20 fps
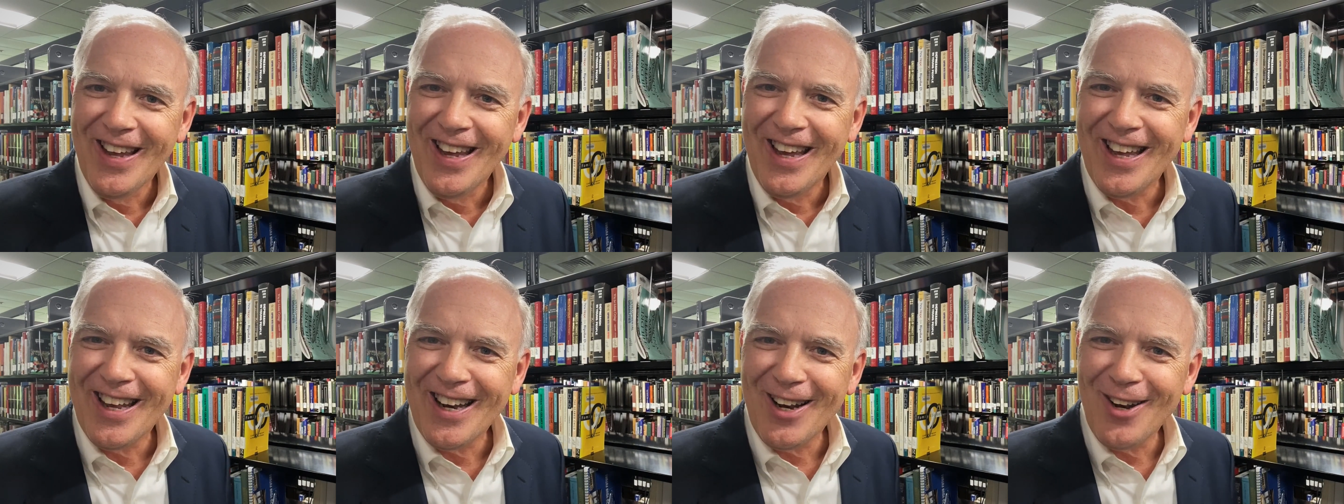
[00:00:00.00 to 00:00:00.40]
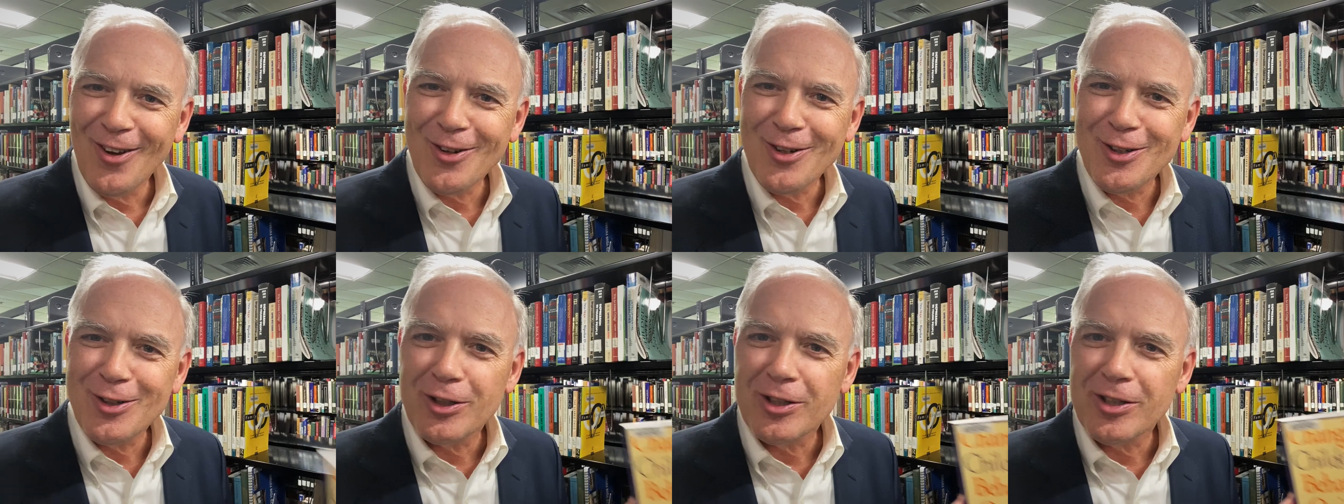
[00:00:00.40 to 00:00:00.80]
And I
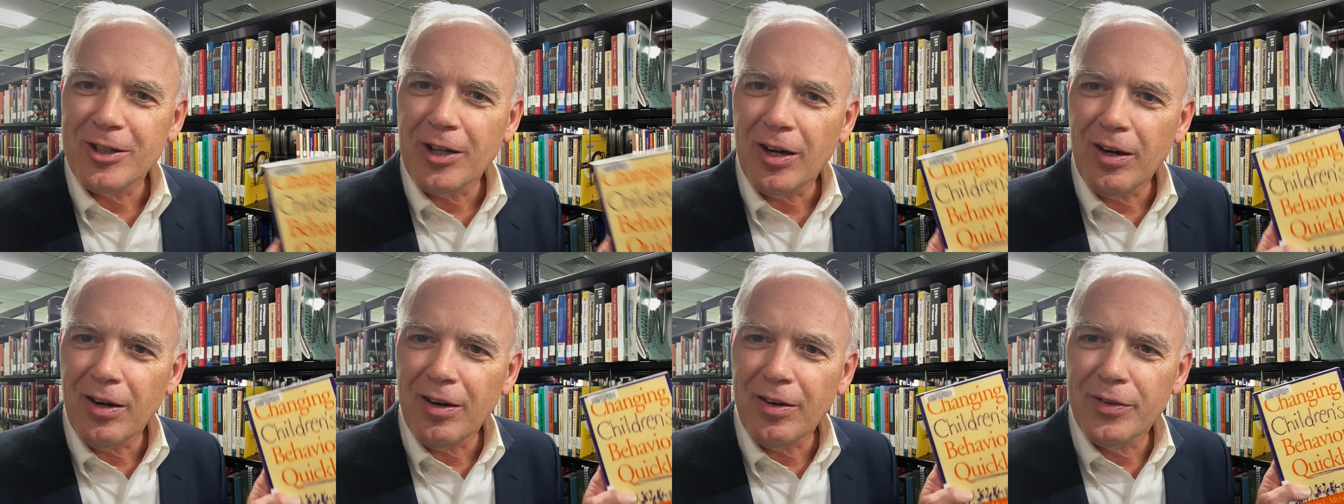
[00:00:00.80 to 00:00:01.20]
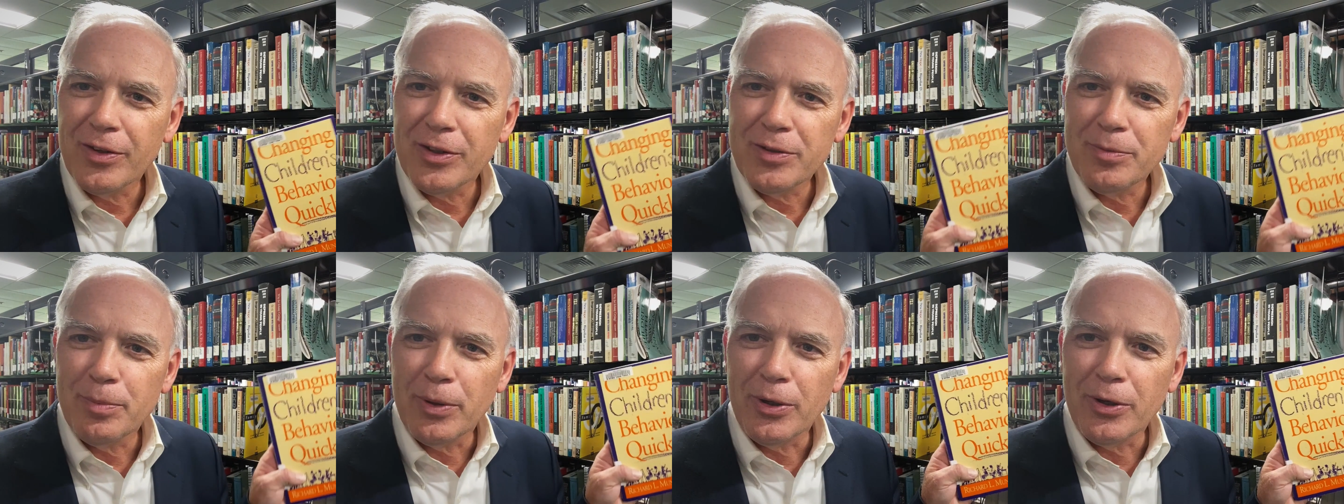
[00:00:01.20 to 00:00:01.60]
looked at the title of
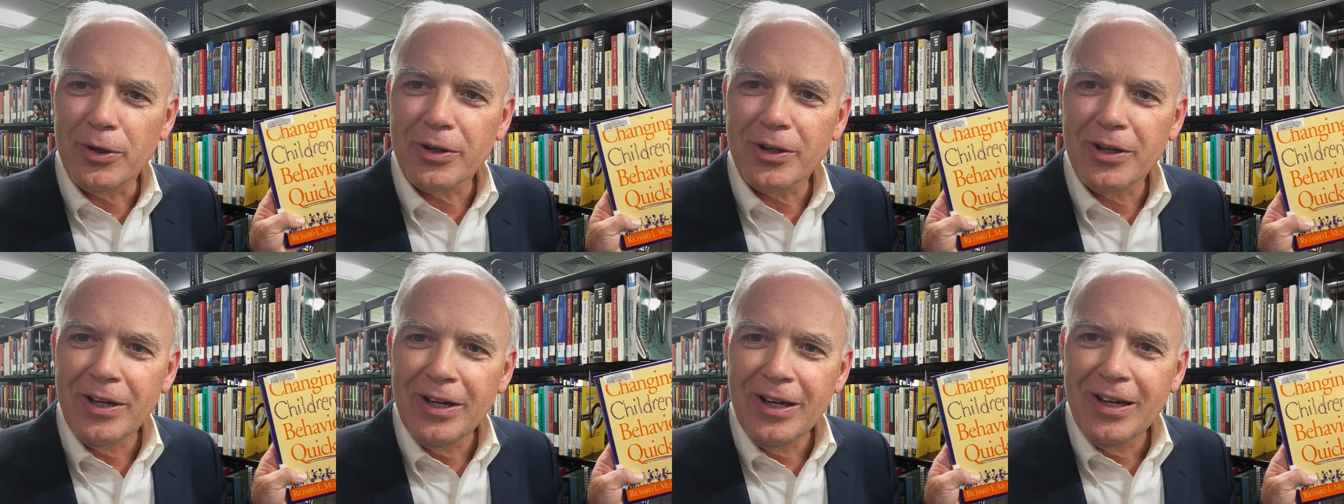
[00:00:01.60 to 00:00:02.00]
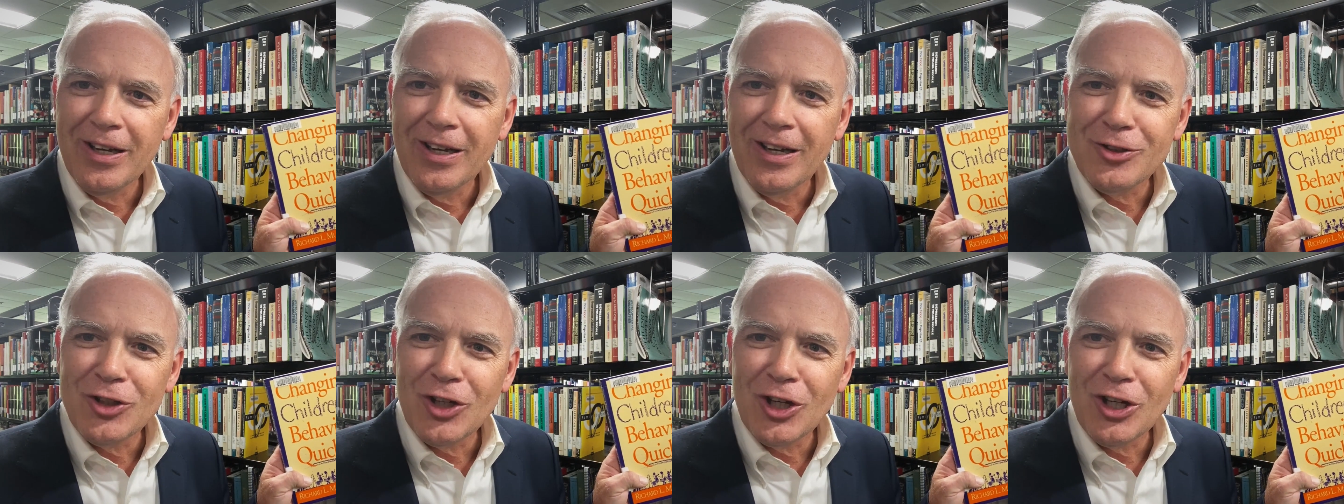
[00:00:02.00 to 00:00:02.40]
this book,
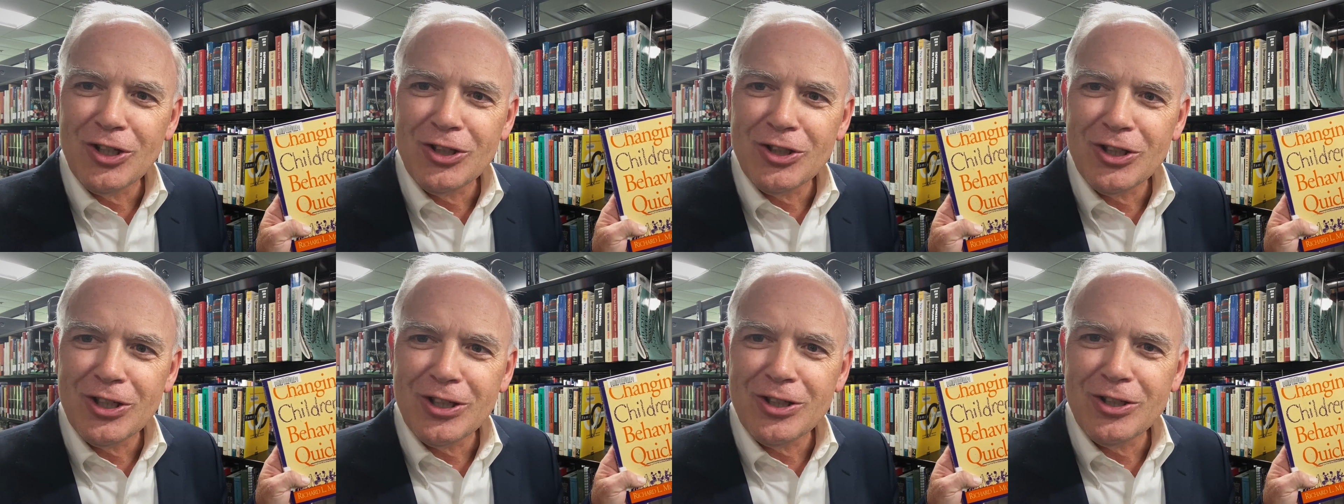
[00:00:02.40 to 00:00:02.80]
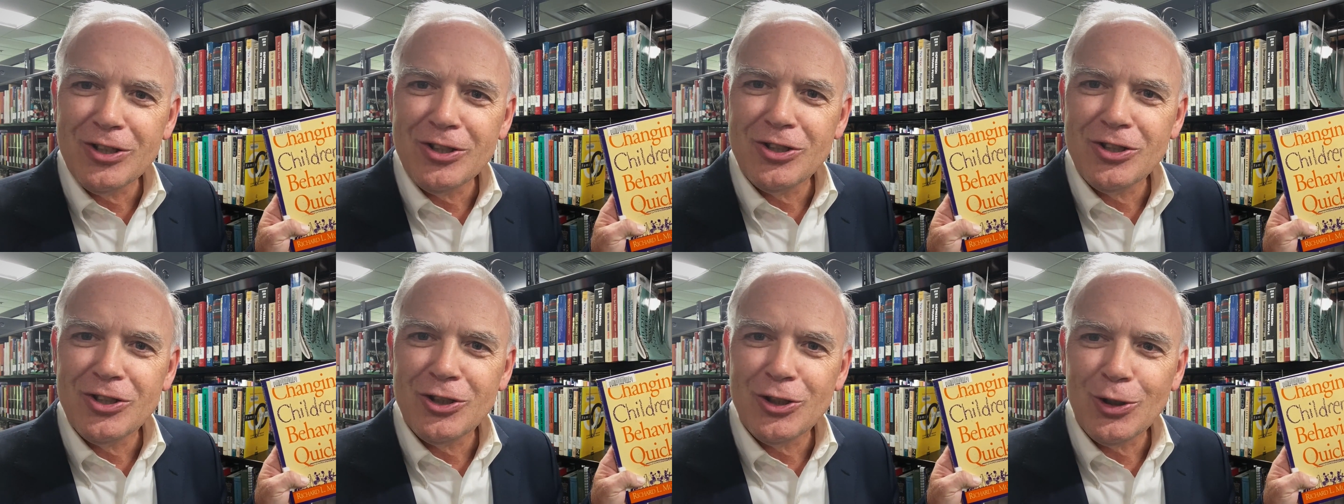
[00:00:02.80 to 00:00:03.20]
Changing
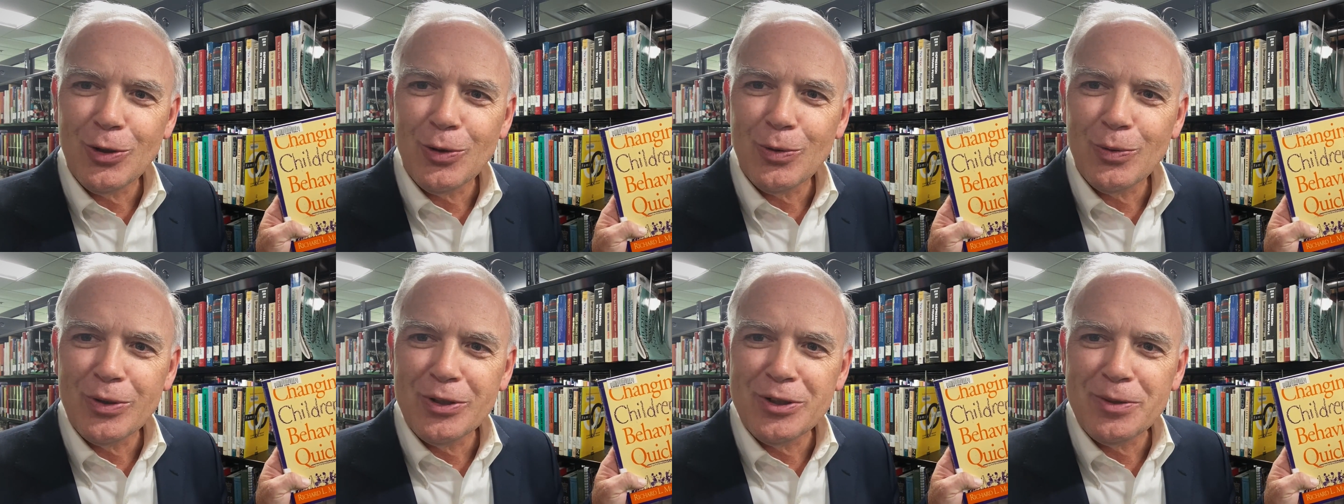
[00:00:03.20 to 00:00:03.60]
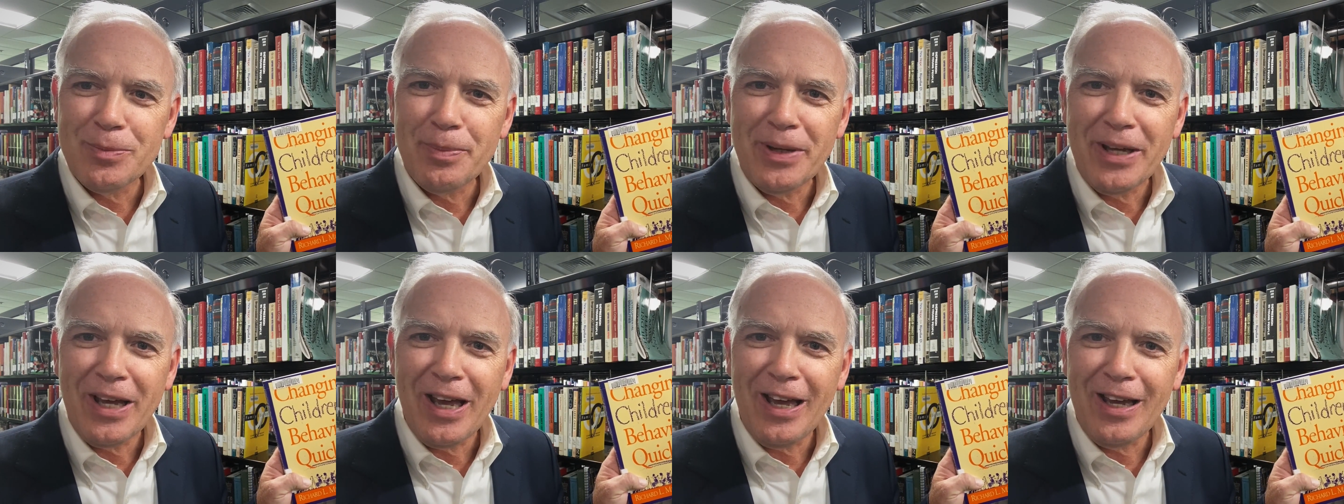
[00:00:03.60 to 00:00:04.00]
Children's
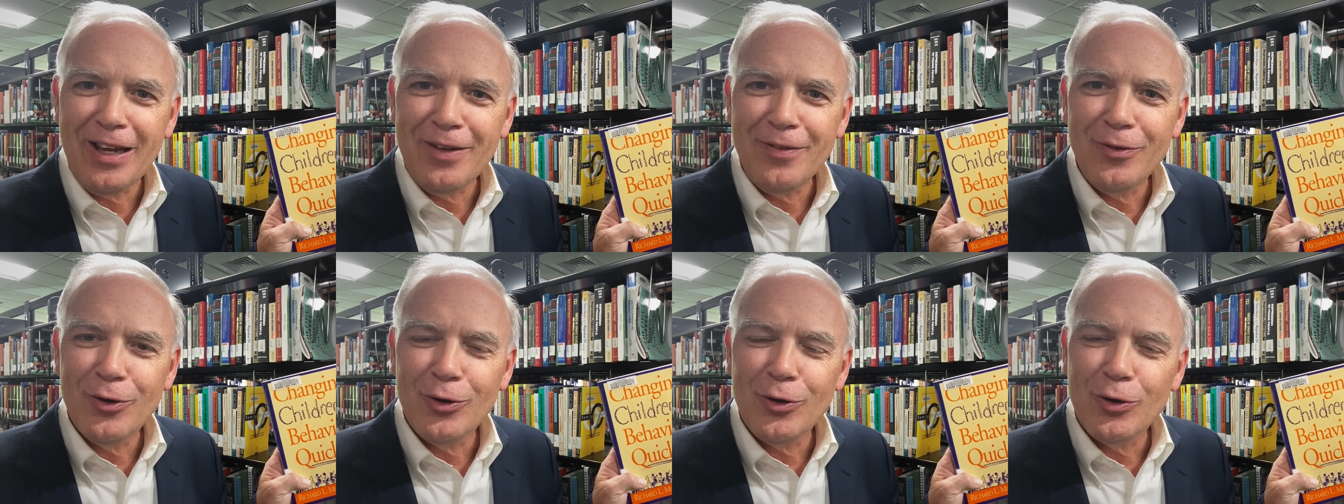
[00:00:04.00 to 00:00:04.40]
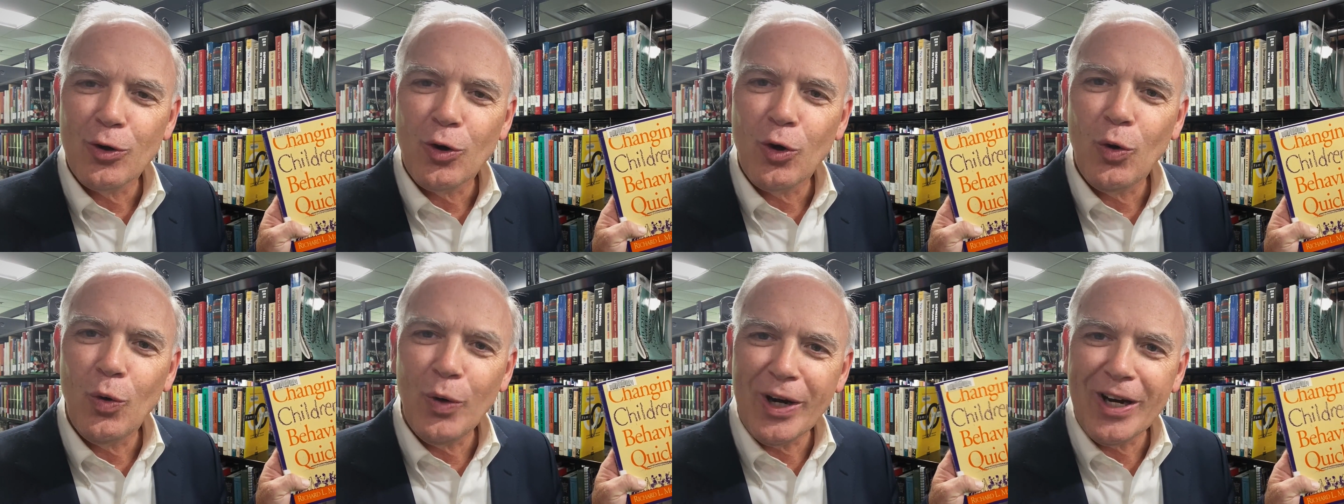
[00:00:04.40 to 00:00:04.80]
Behavior
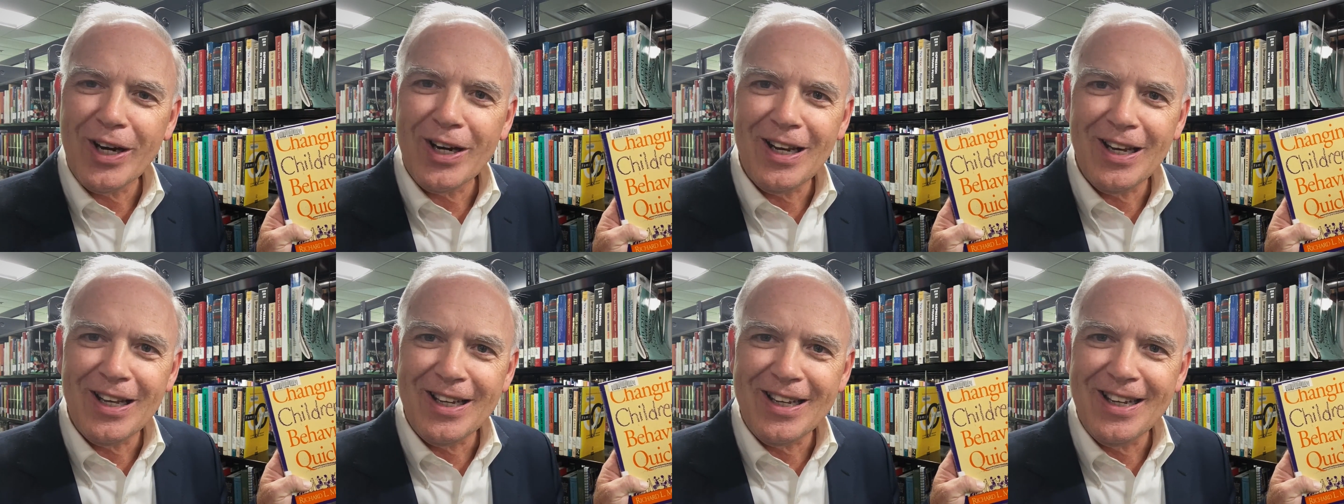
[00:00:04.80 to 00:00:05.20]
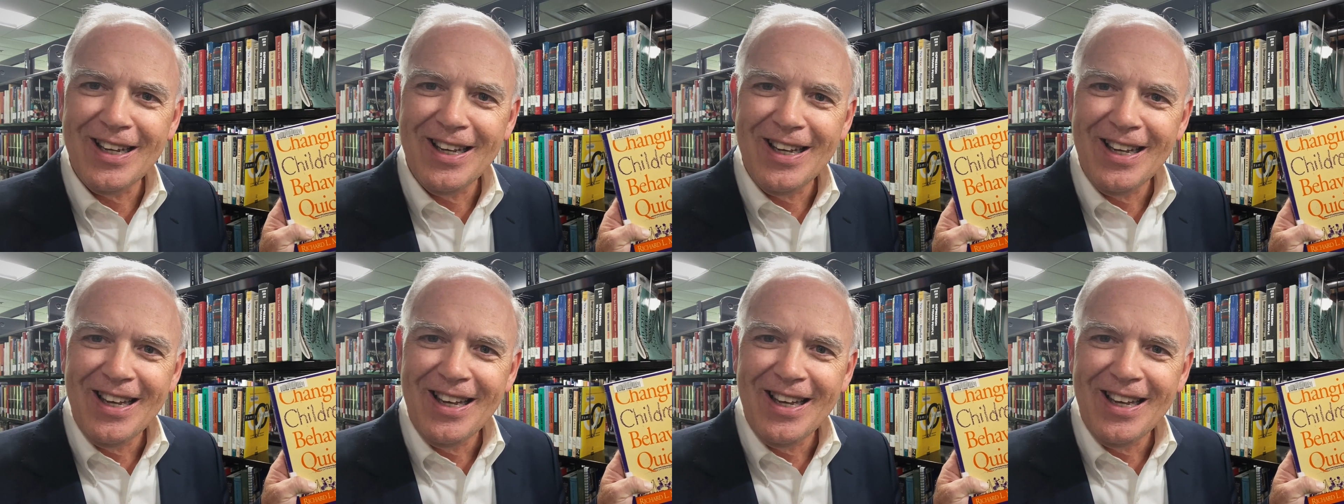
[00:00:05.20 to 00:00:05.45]
Quickly.